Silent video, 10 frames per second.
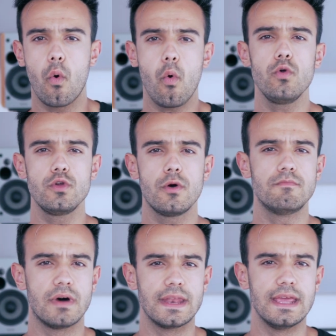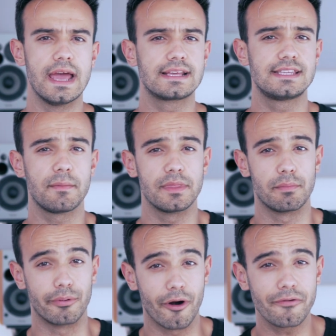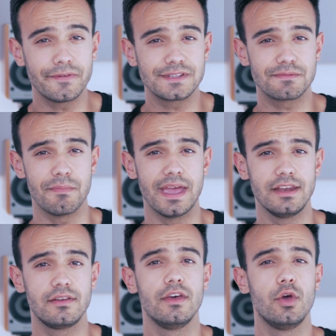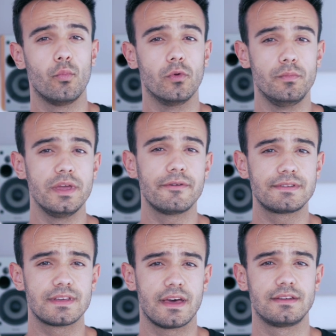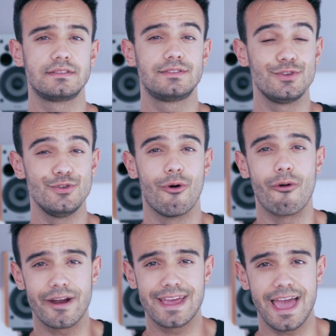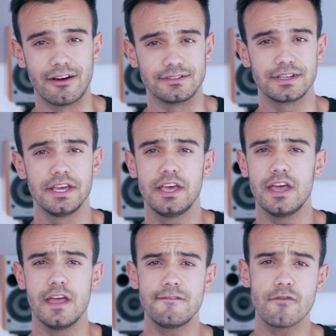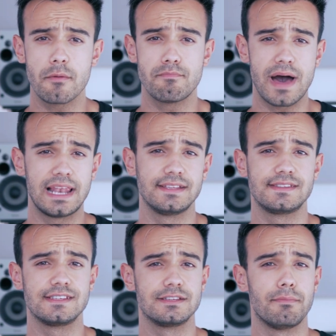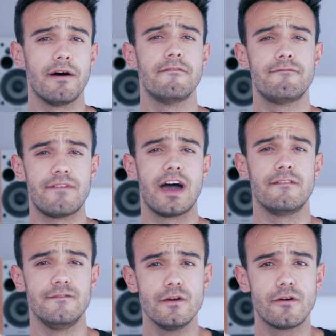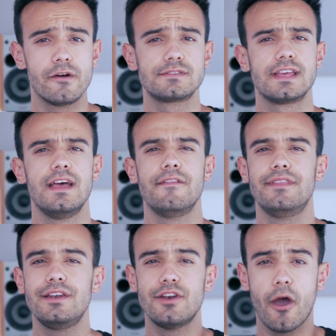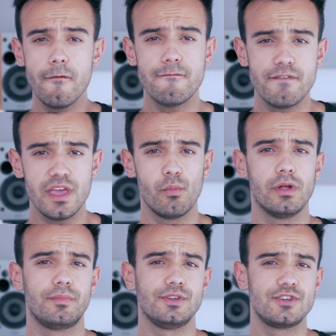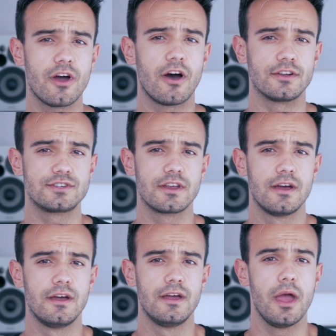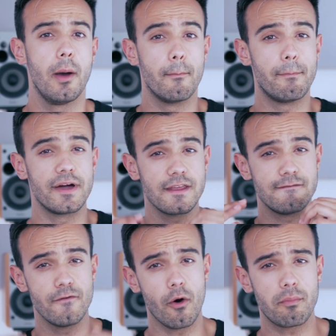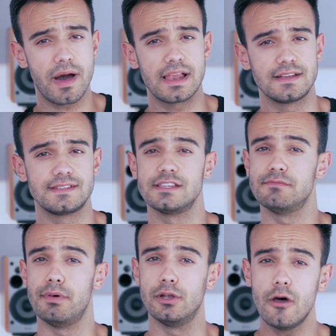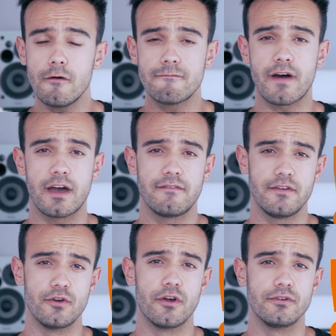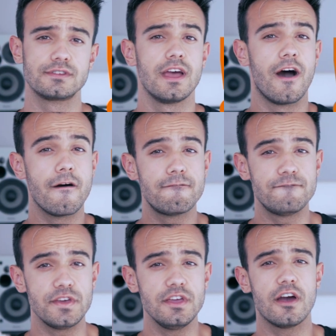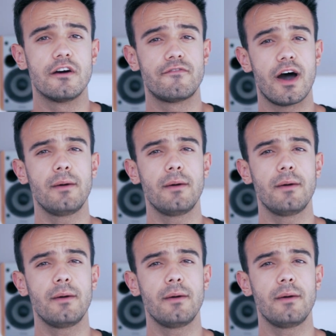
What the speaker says: all your money except the profits made will be returned to your account. If your balance is above €5, then no fee will be charged. But if your balance is below €5, a fee of